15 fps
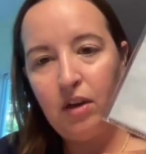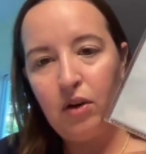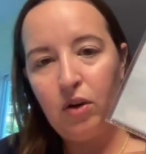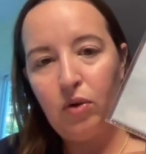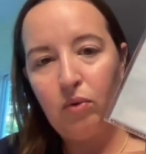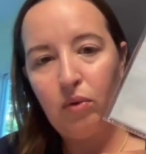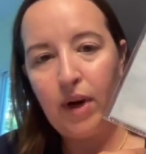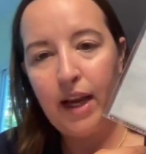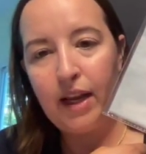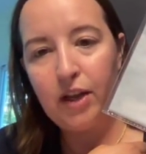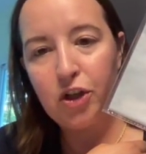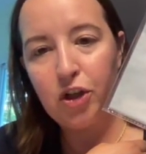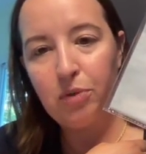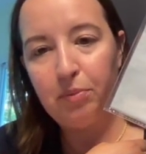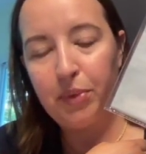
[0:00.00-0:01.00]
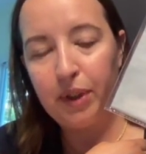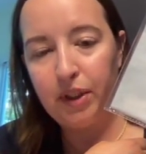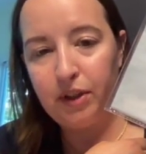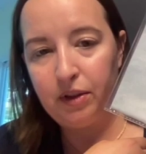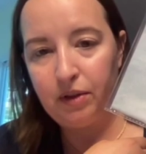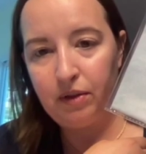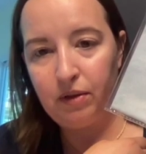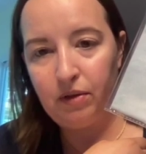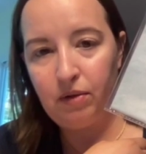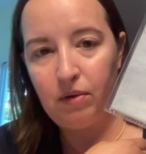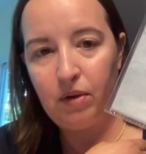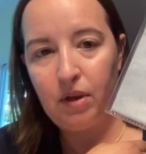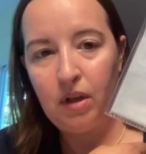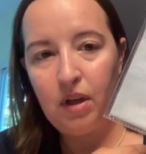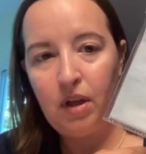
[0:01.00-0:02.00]
grayish
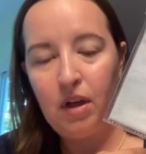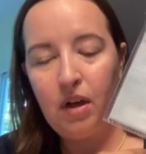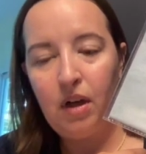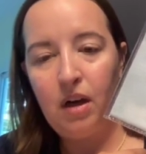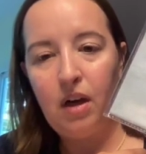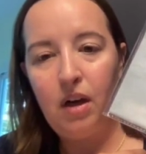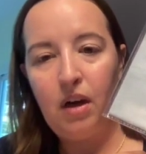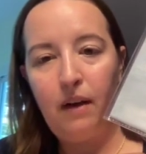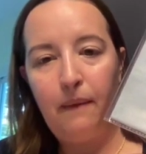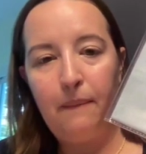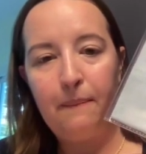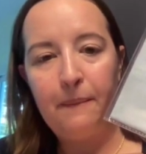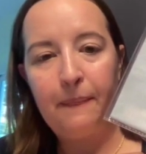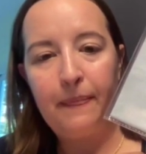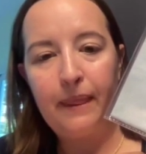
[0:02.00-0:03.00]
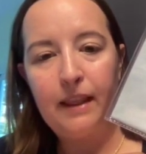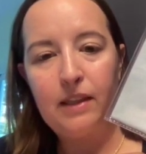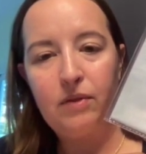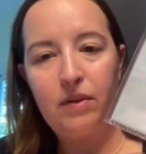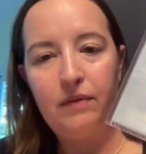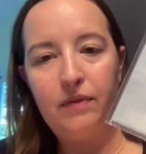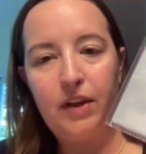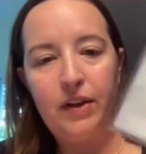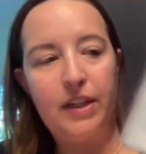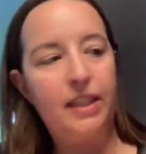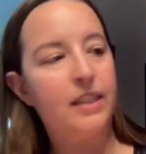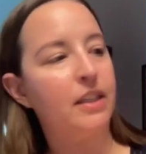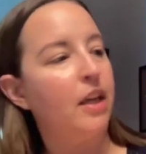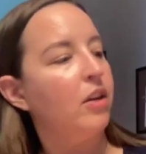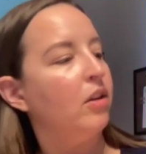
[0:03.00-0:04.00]
blue, sort of very
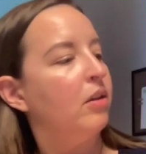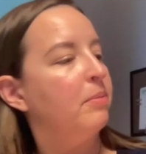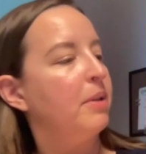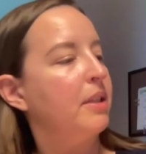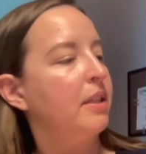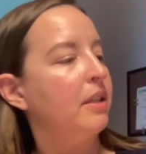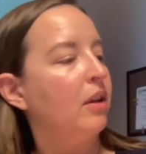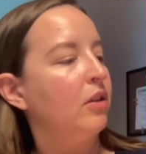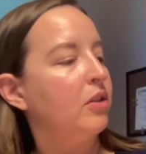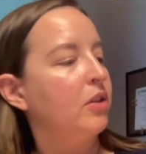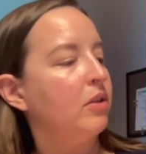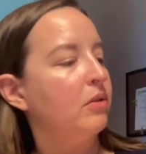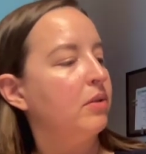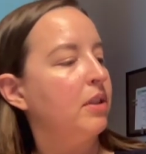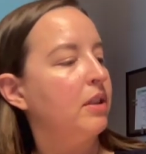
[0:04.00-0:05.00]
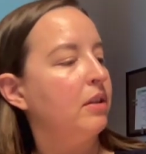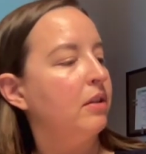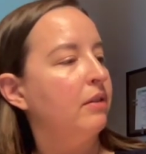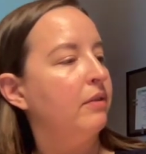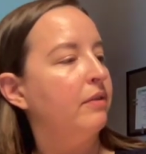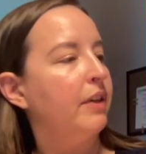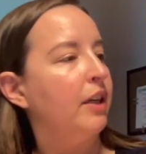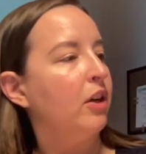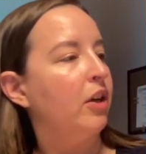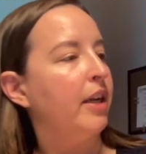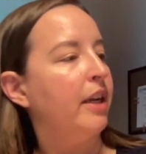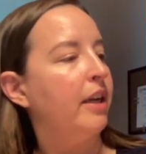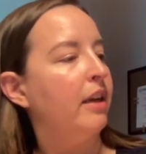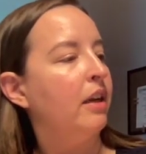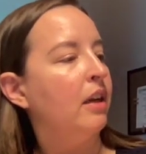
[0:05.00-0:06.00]
subtle, but also still
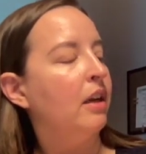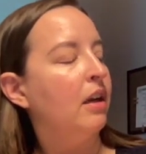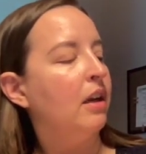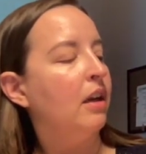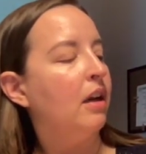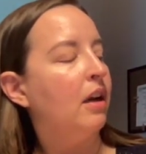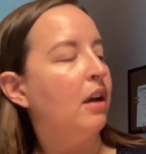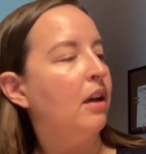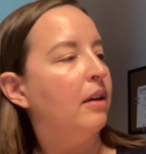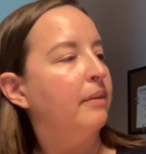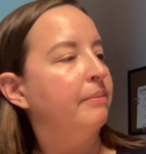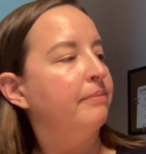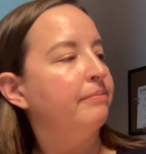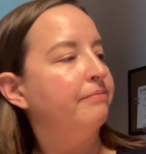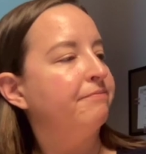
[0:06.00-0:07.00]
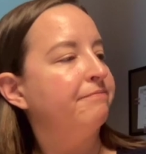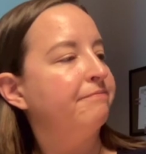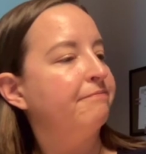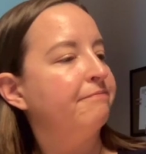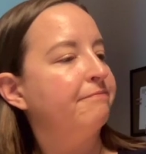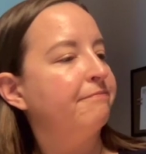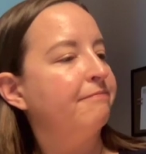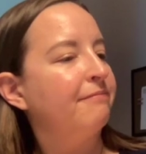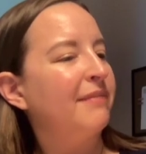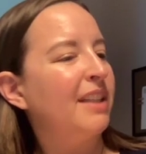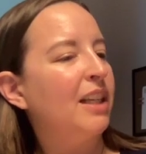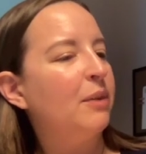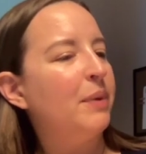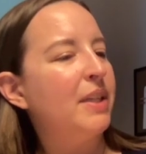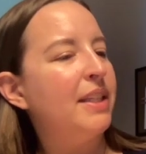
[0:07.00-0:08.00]
very, I don't
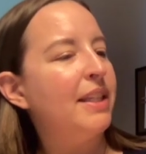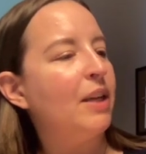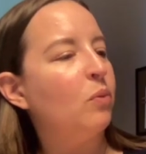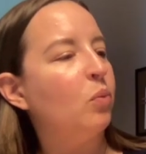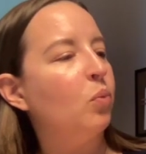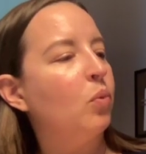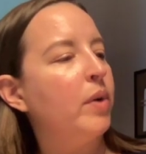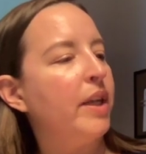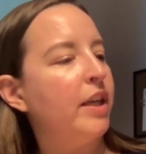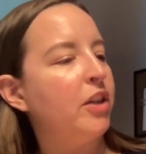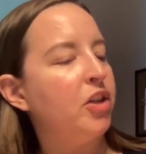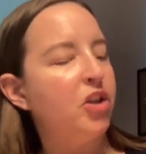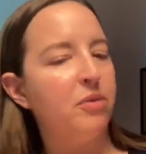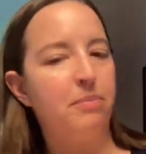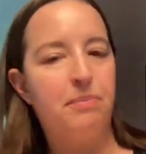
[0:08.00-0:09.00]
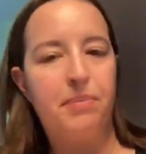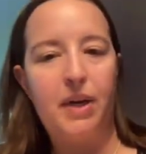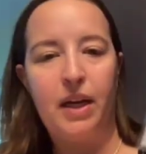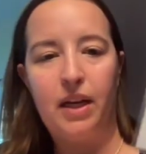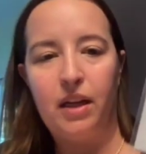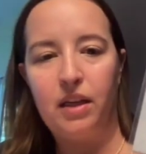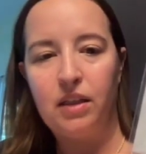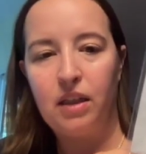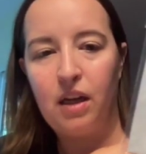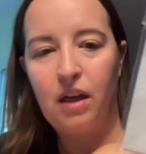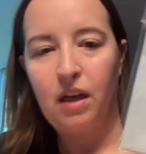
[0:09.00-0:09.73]
want to say rich, but